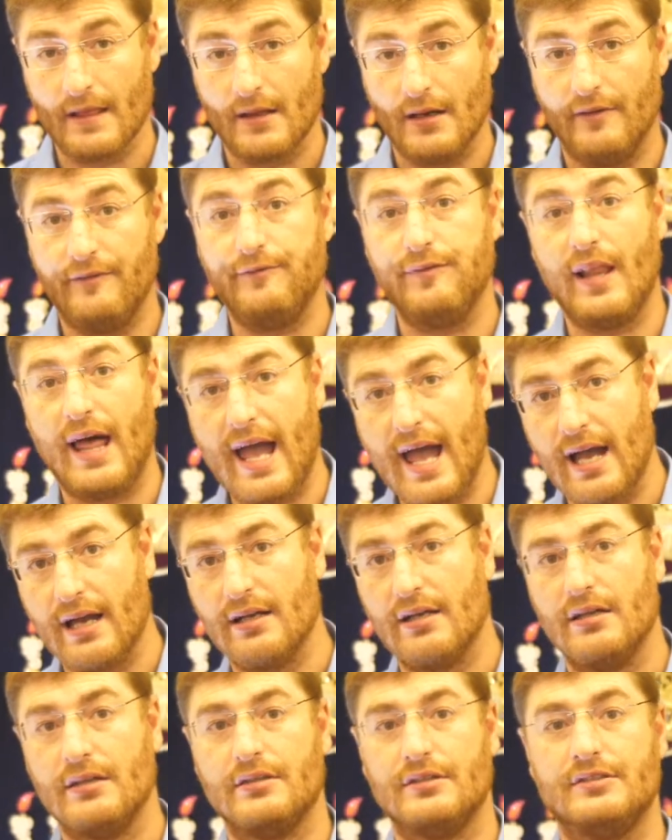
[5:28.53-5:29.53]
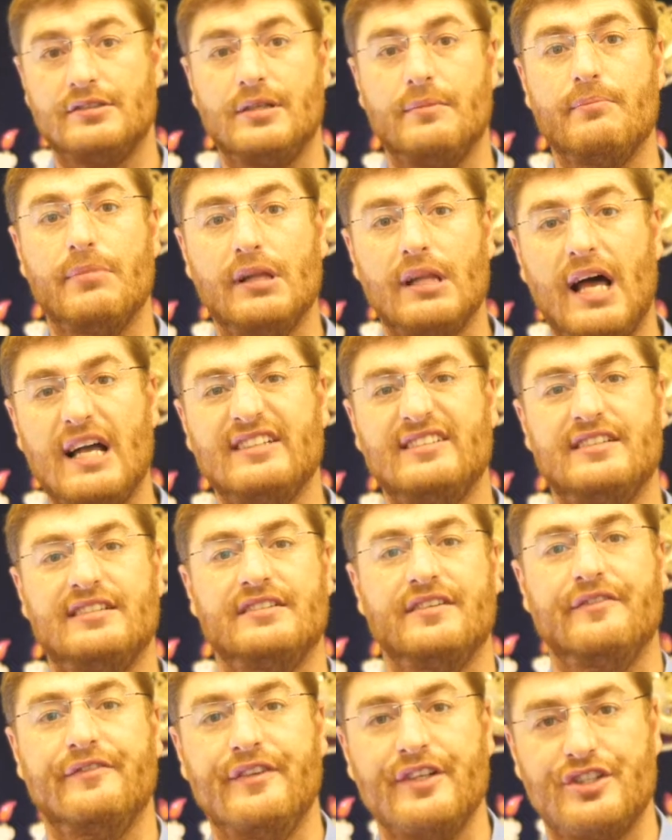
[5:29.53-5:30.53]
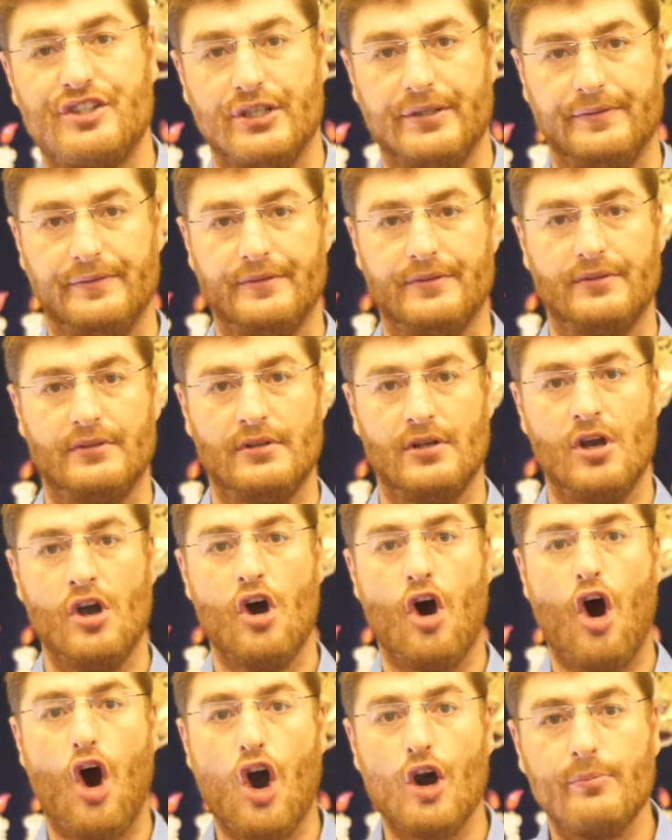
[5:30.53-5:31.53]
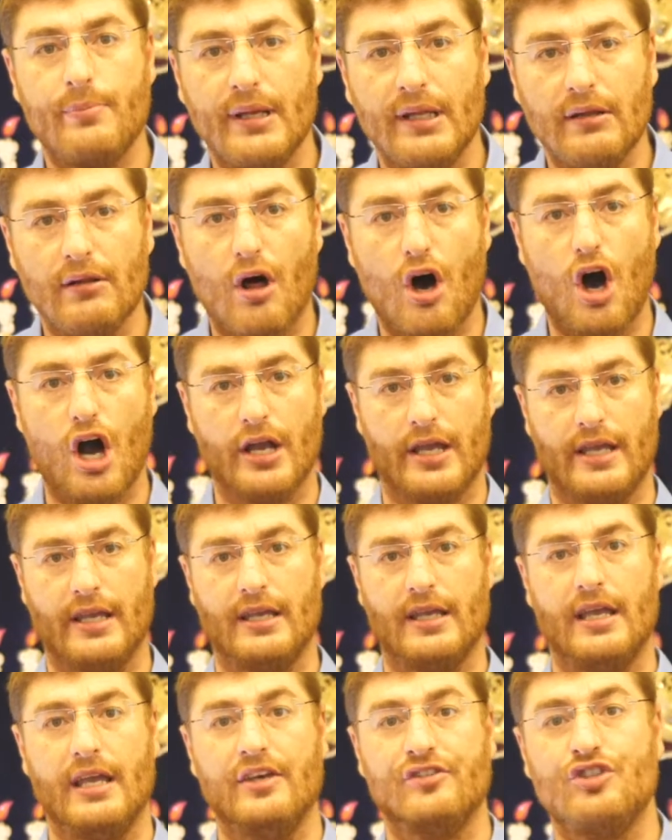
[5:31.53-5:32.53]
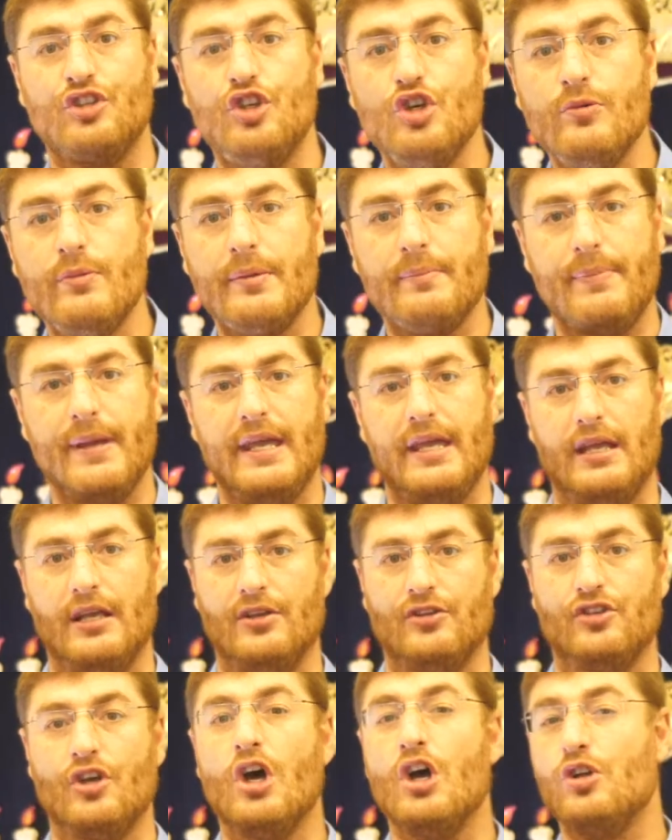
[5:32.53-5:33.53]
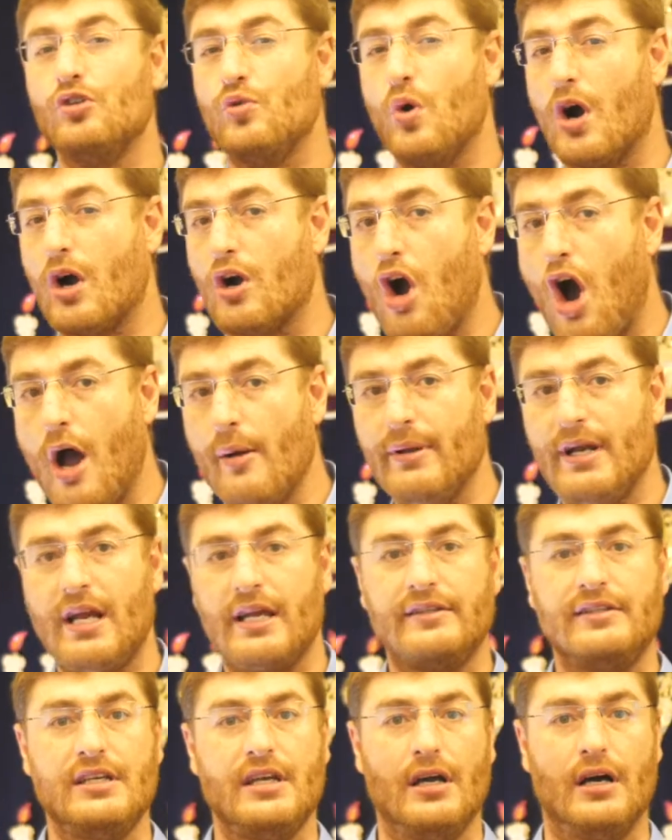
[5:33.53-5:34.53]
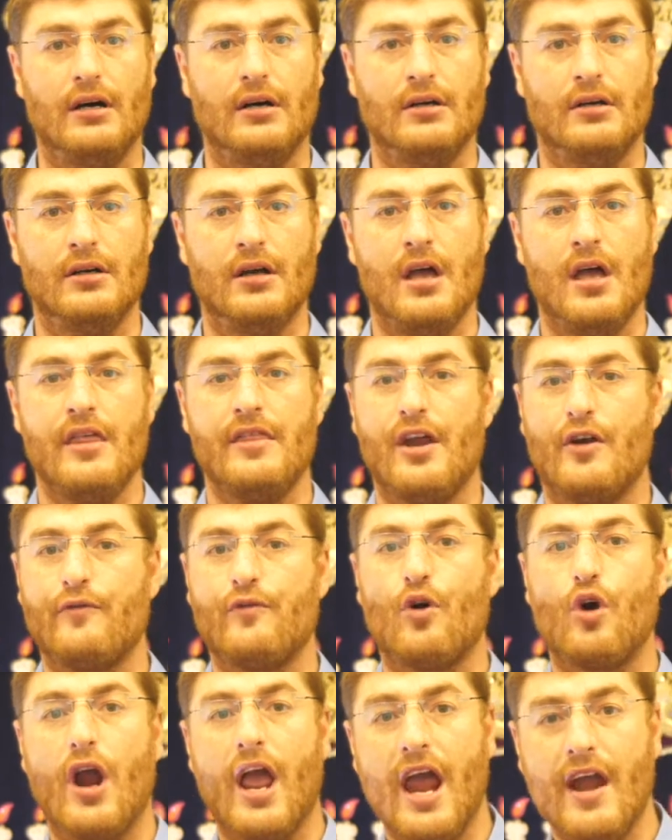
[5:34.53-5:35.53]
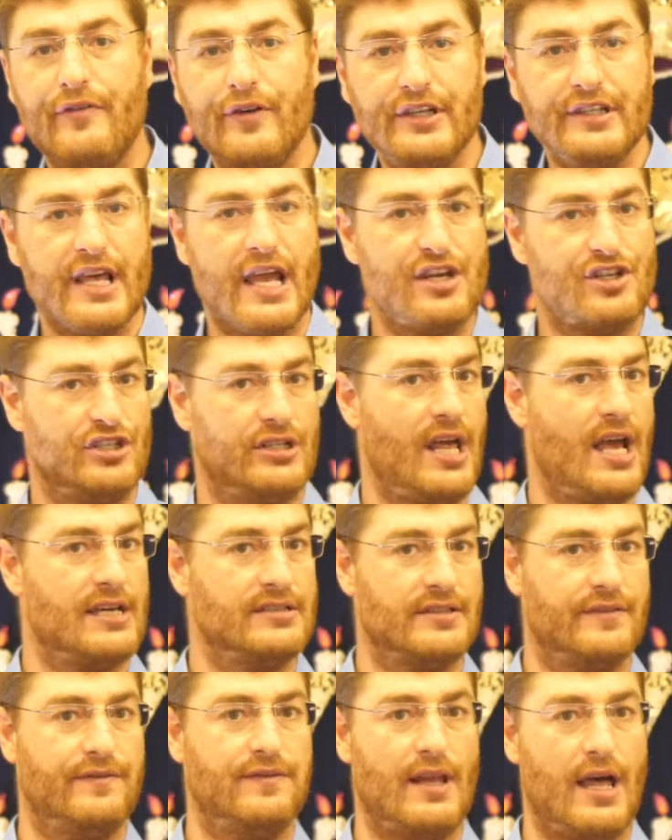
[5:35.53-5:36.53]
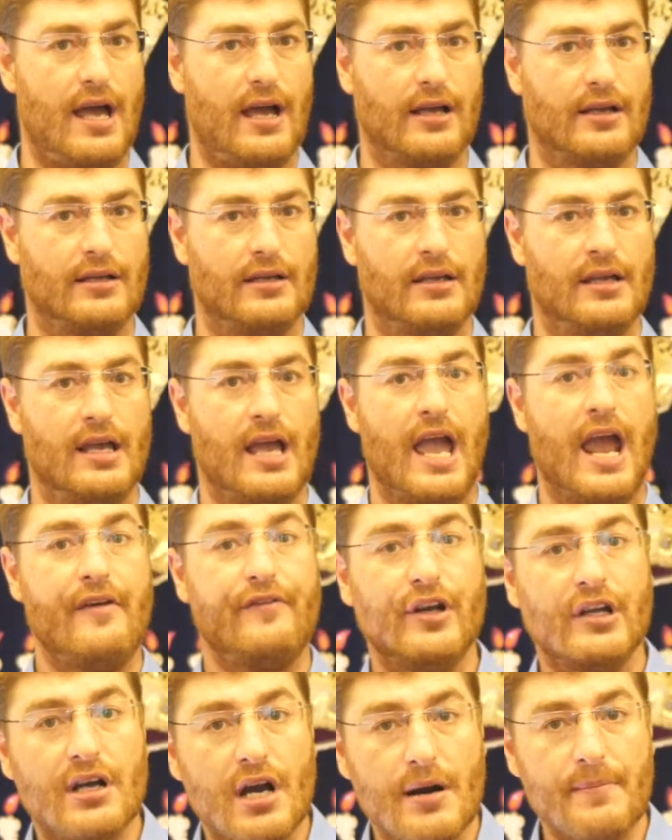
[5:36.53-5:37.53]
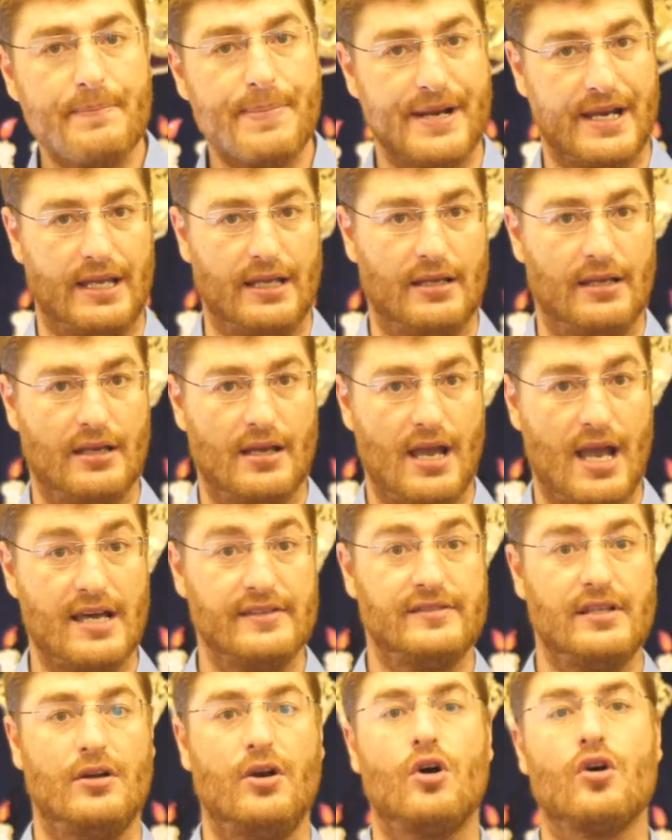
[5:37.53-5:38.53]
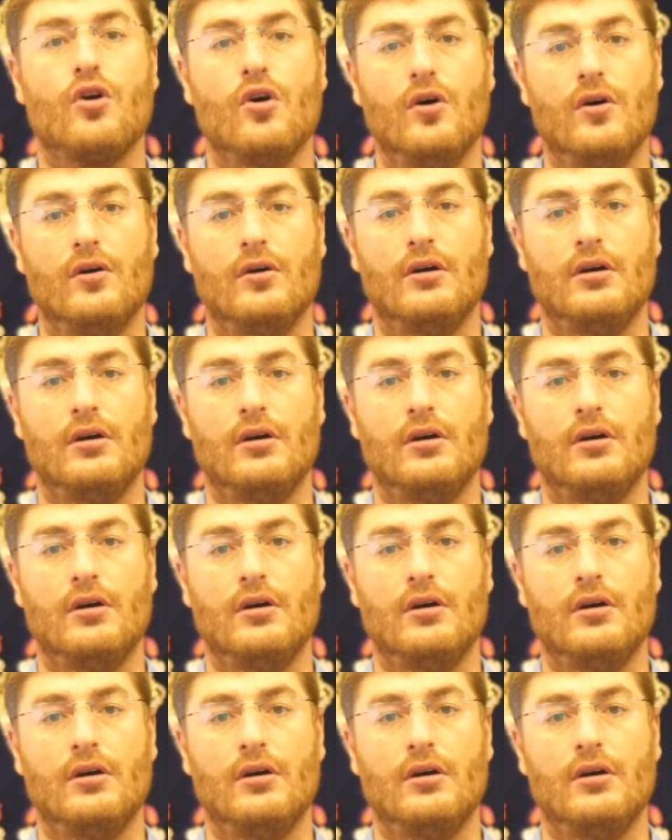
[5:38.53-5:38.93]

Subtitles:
A flag symbolizes a vision, our belonging as human beings to a common idea. Therefore, every nation has a flag. Every company has a logo.